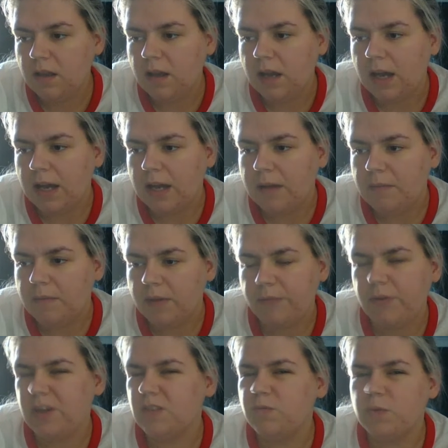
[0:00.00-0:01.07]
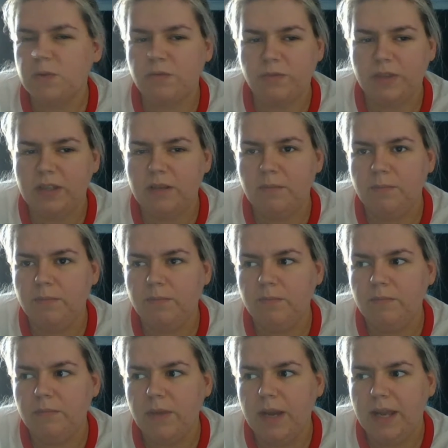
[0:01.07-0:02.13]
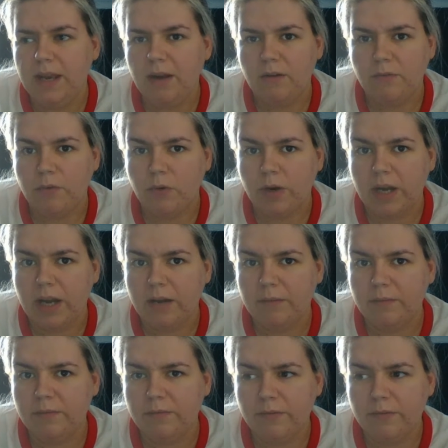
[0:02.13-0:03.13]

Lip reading: That phrase wasn't really in our vocab,